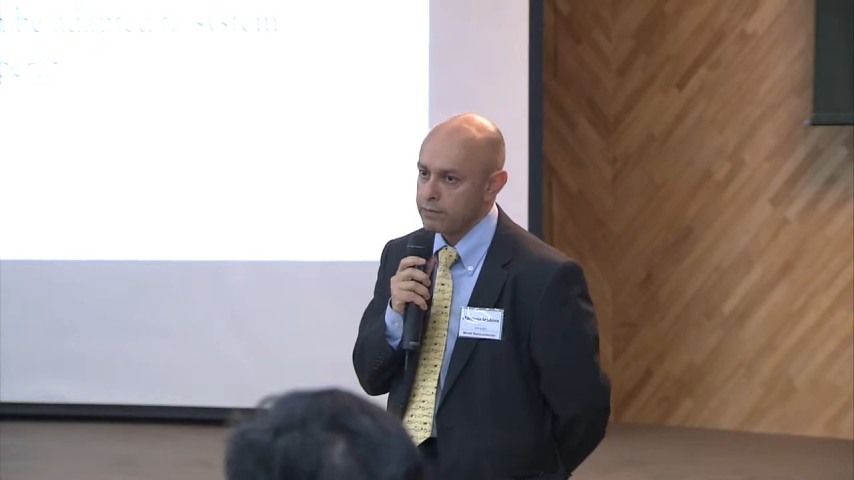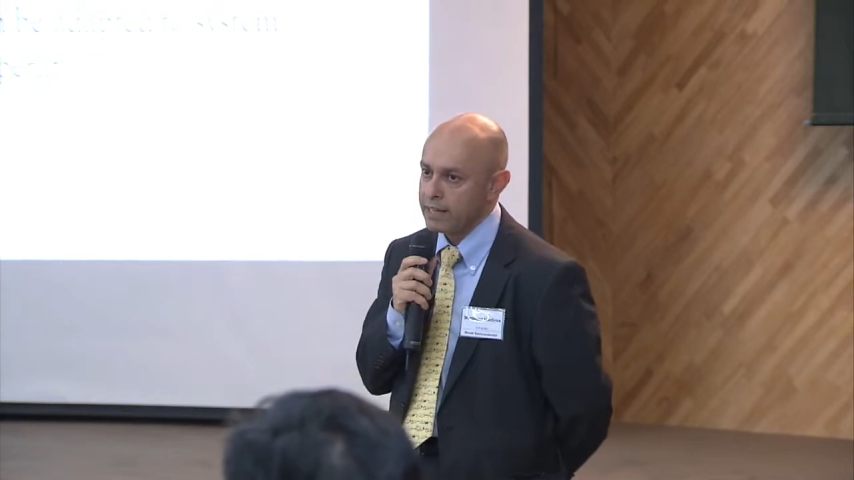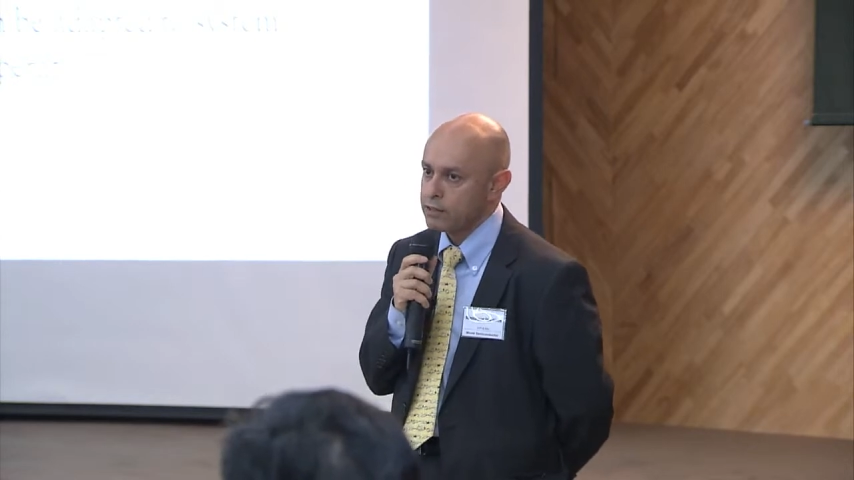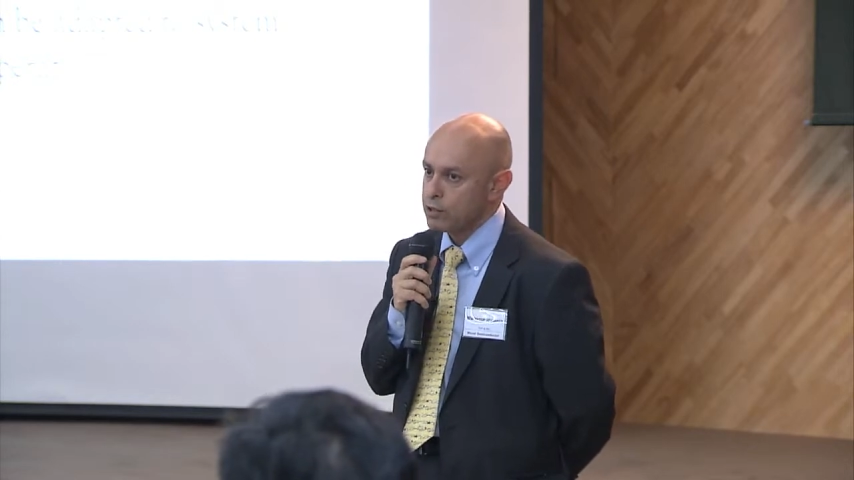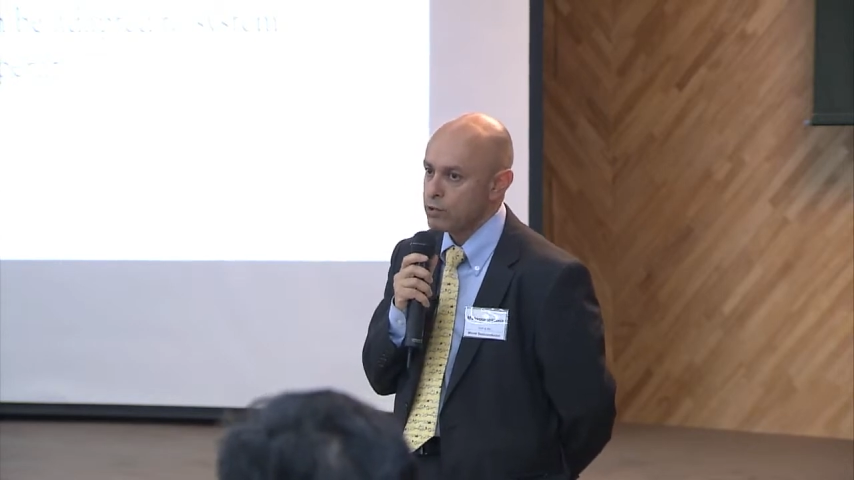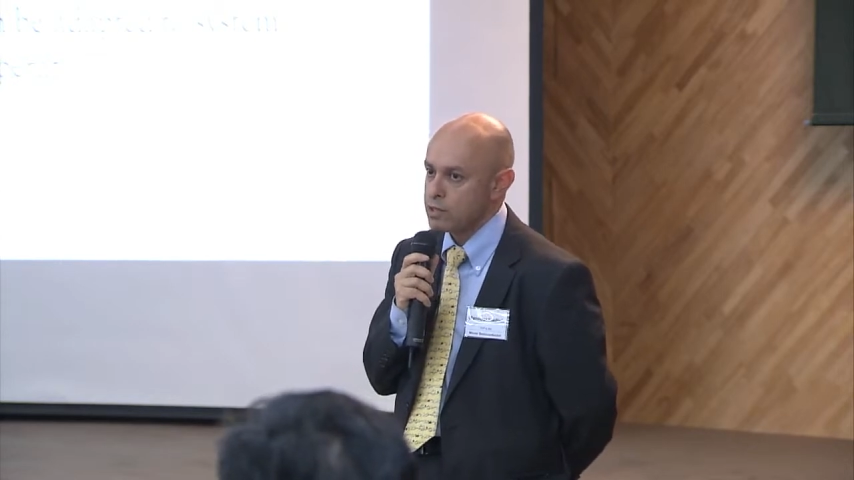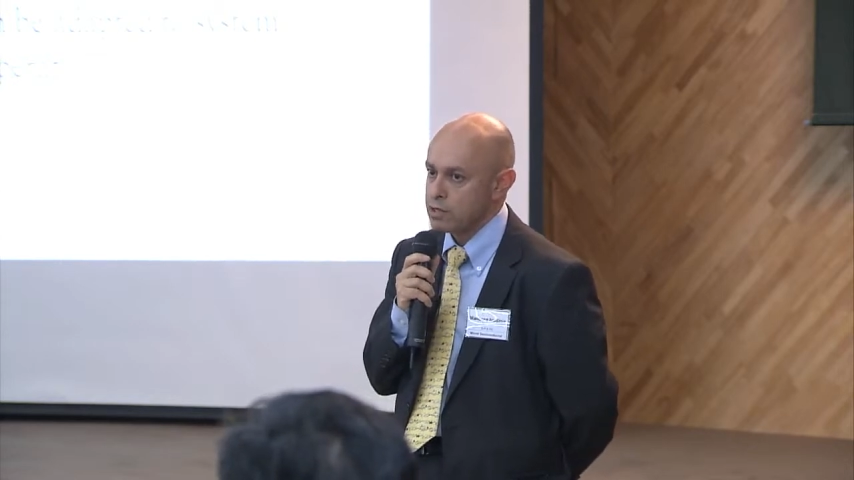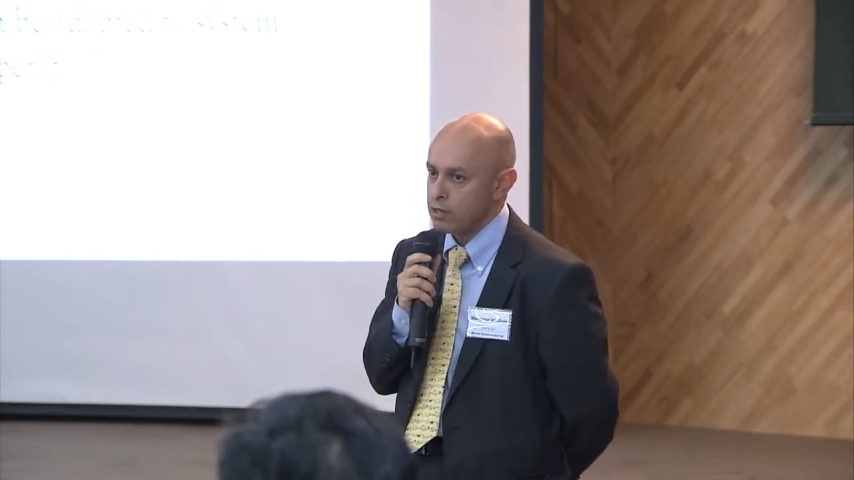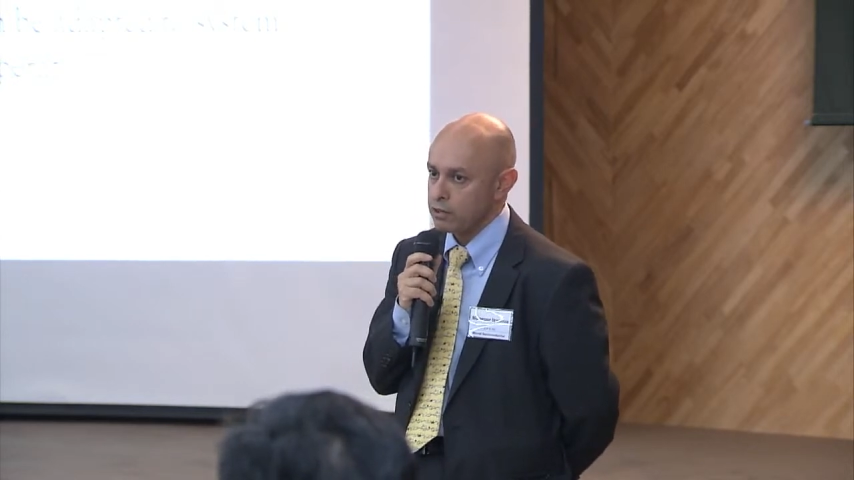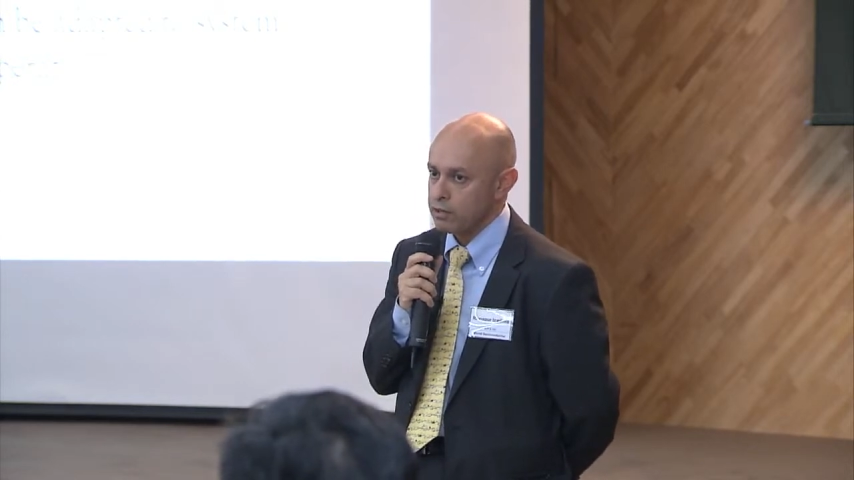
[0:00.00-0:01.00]
That
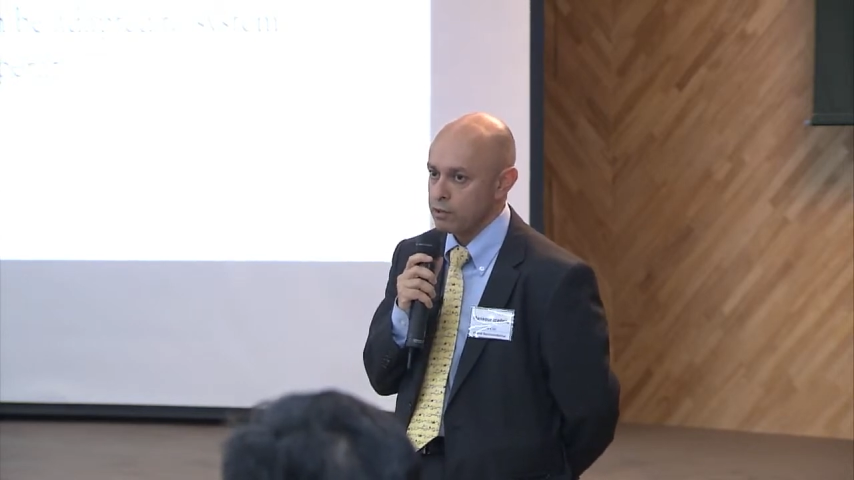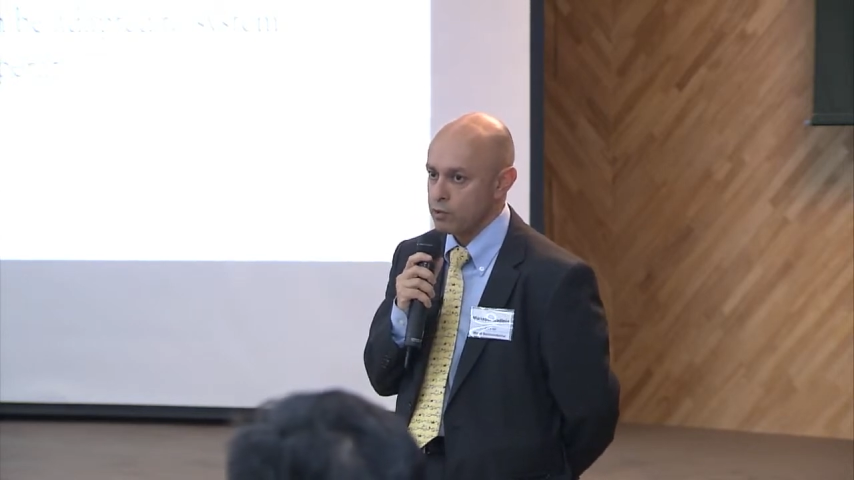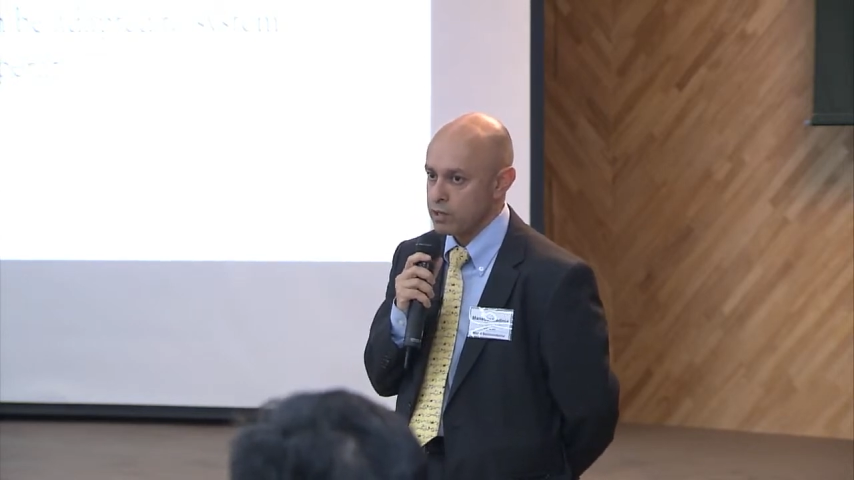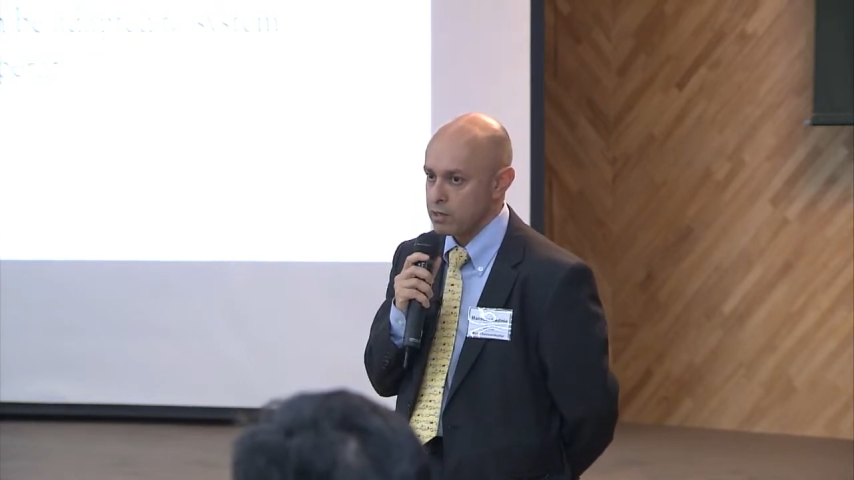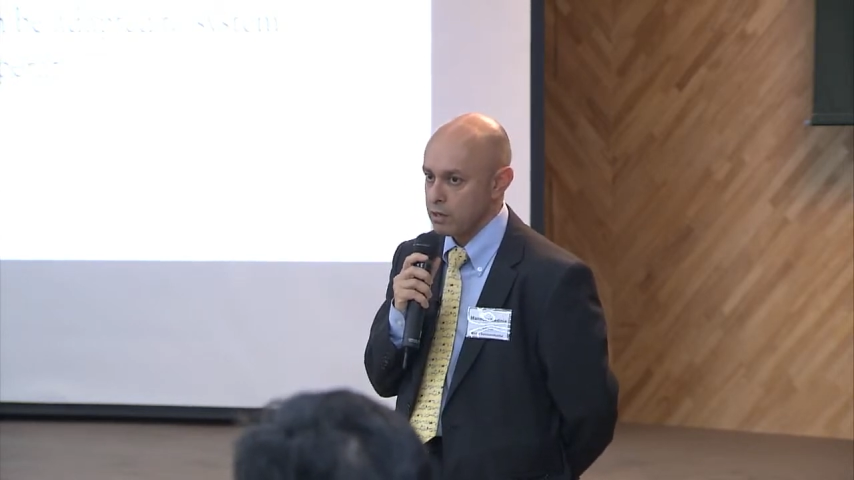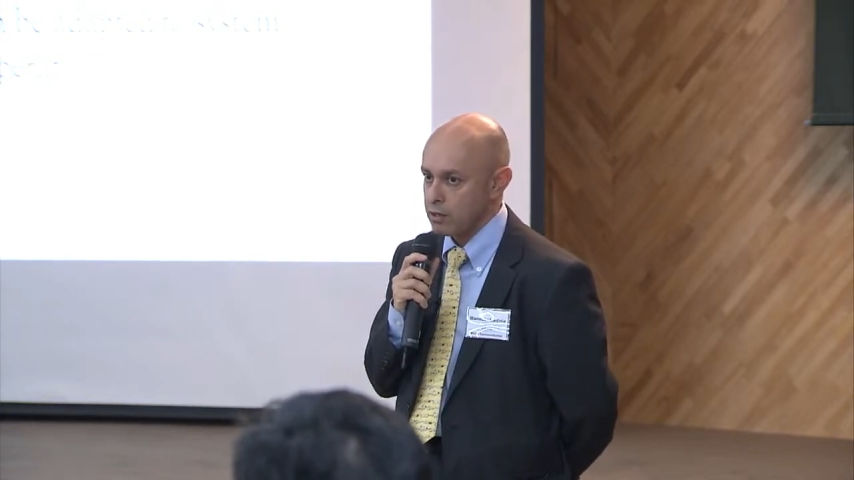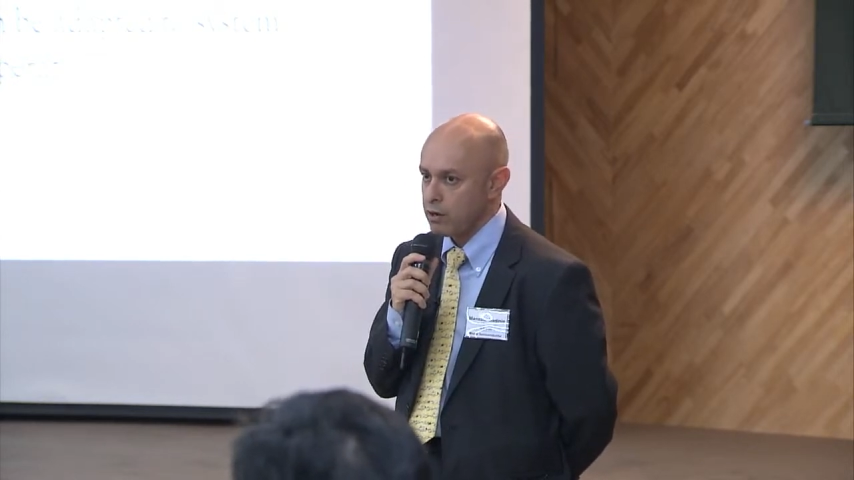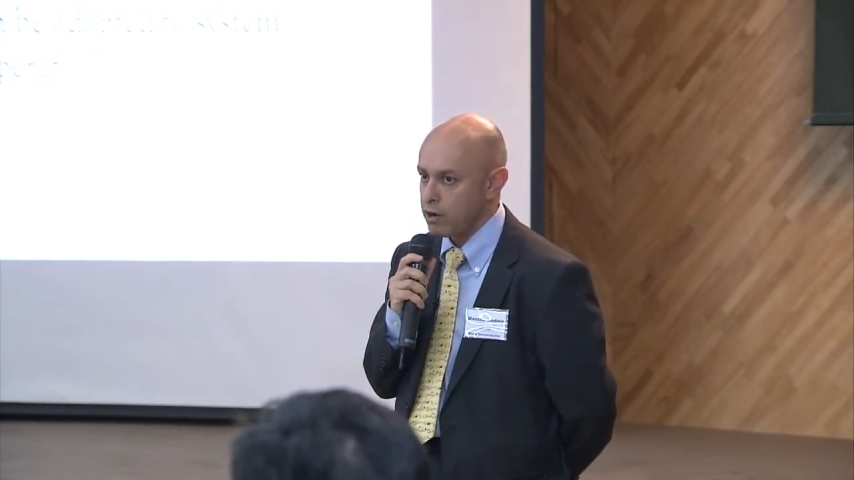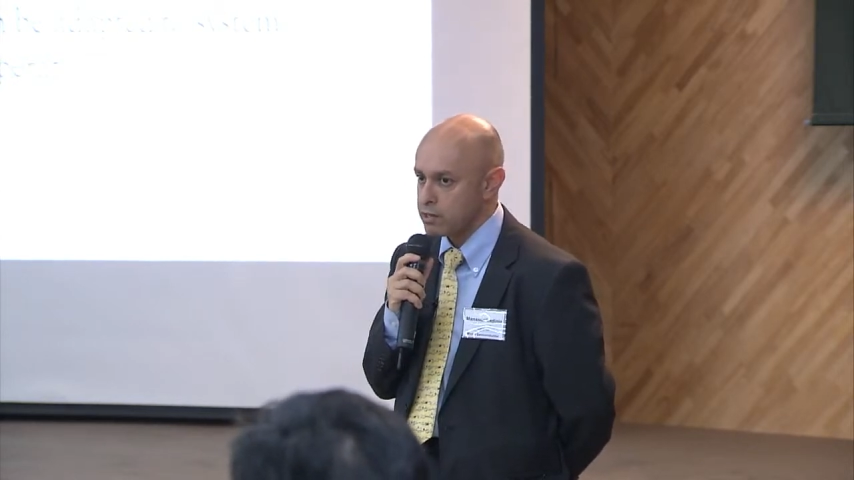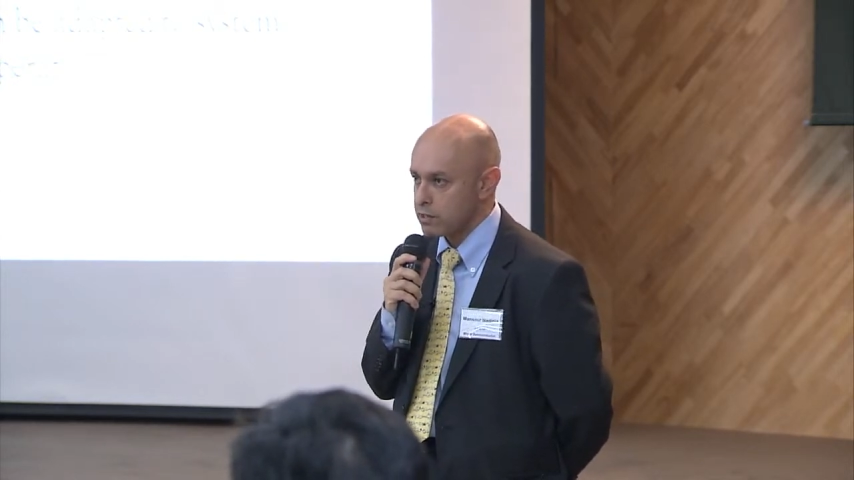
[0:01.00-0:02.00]
reduces our
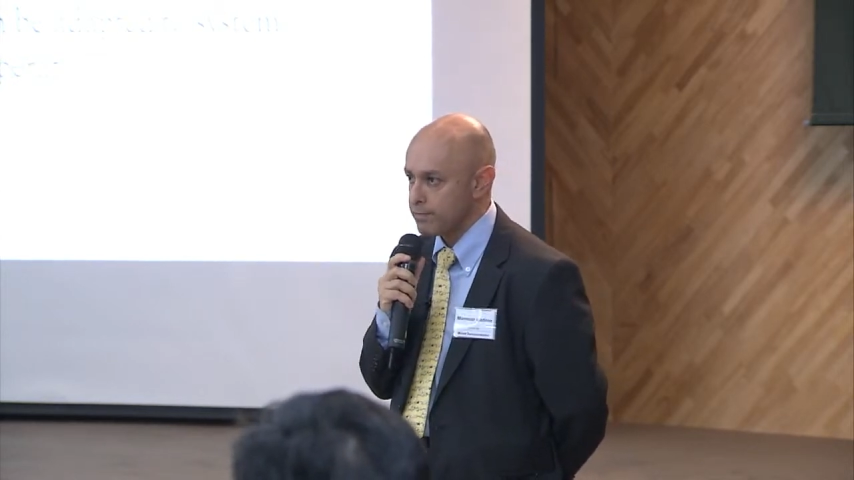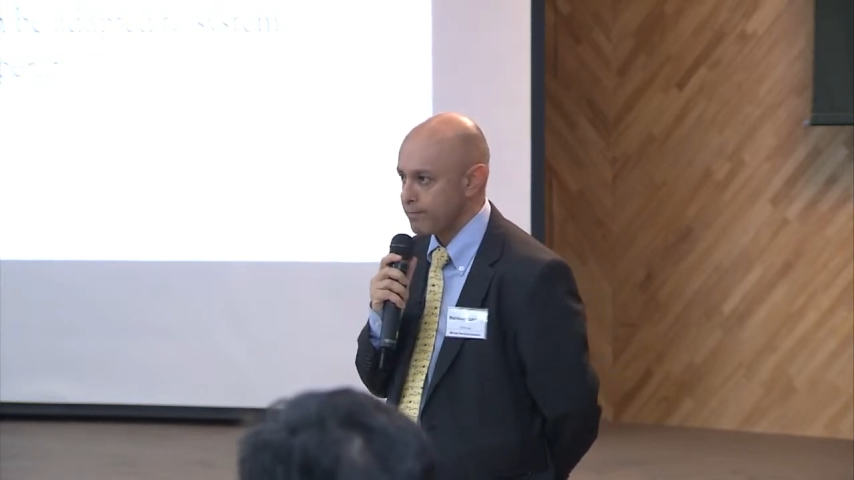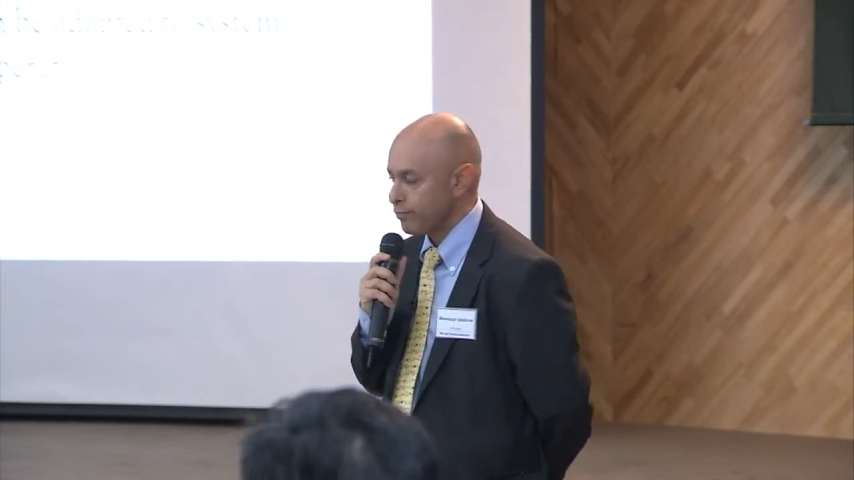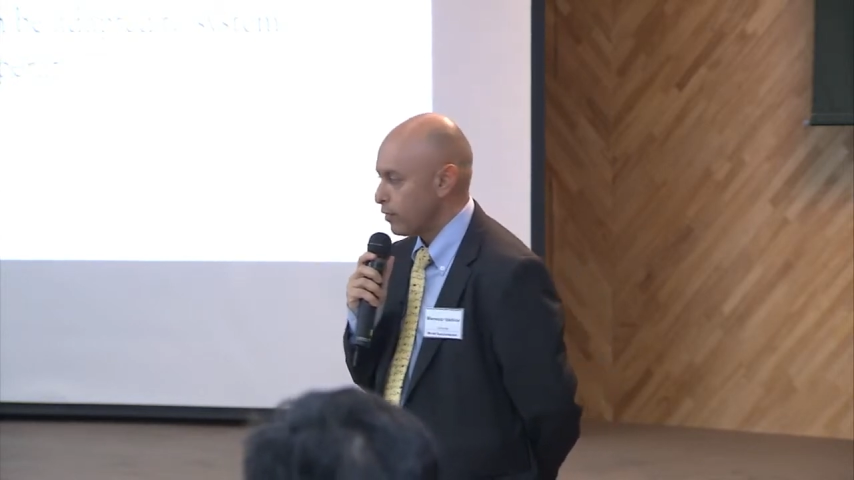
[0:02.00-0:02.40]
cost.